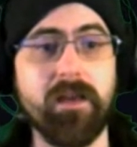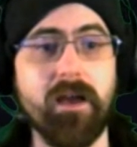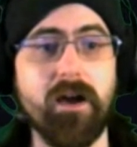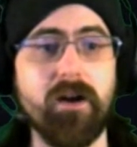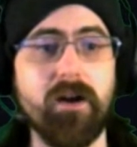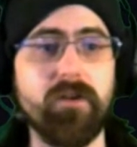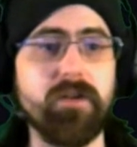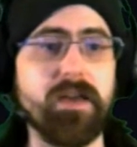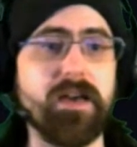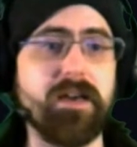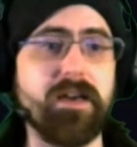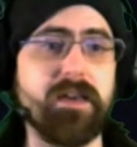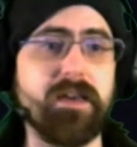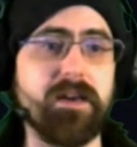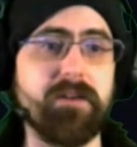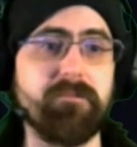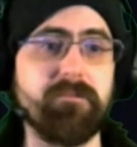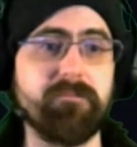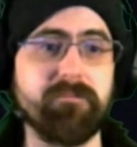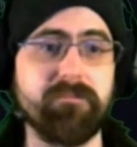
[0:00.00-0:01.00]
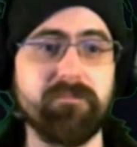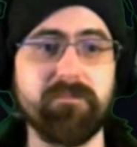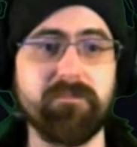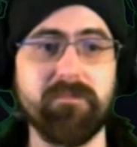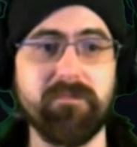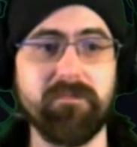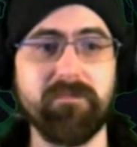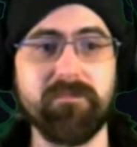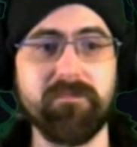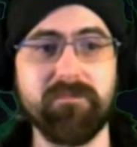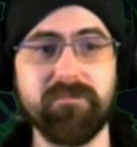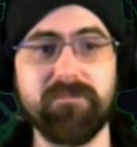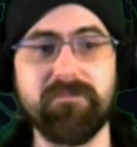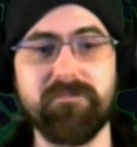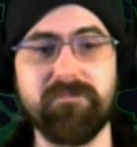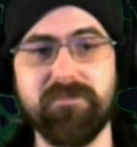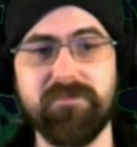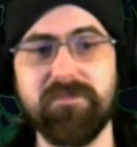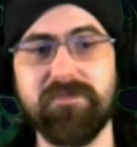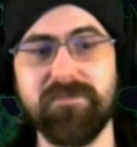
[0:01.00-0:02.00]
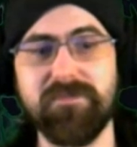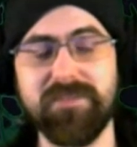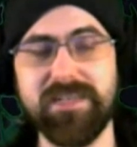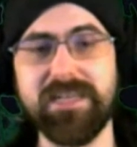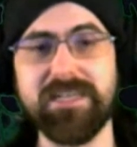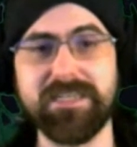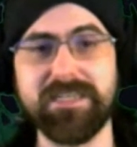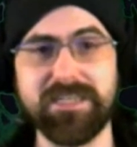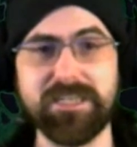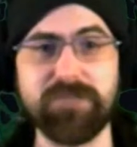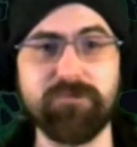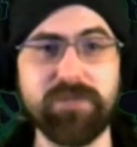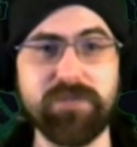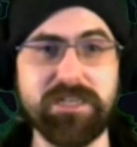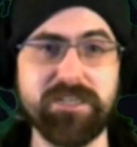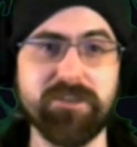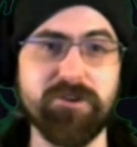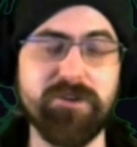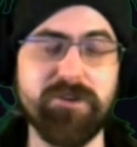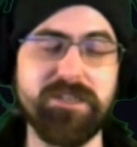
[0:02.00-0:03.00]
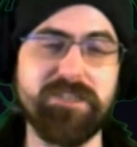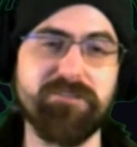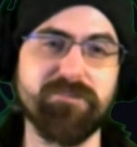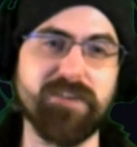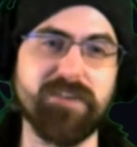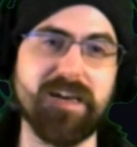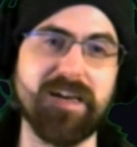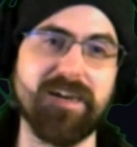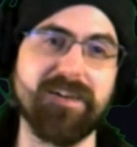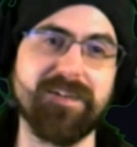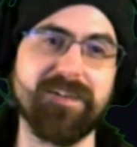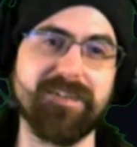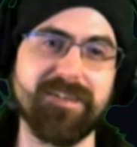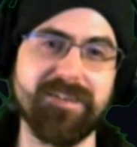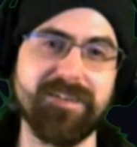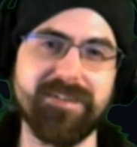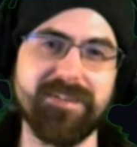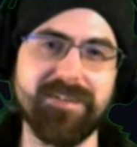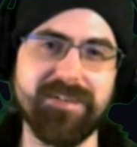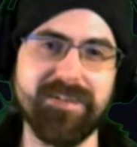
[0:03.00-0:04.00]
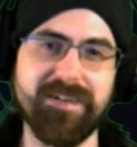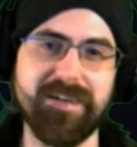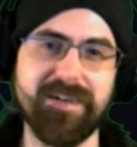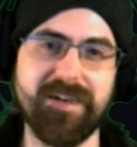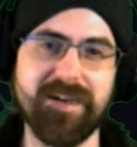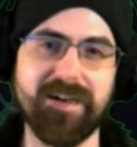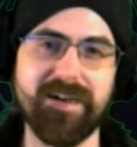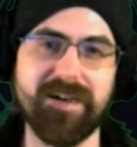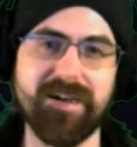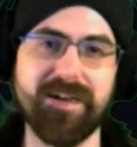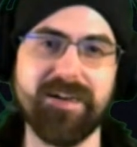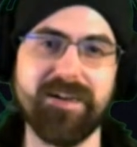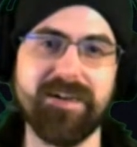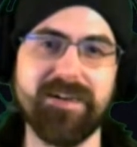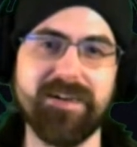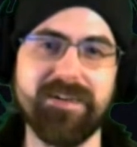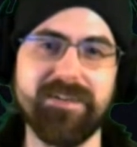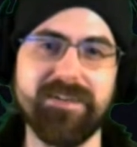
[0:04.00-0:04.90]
oh yeah, yeah, incest weirdo is fair. Uh,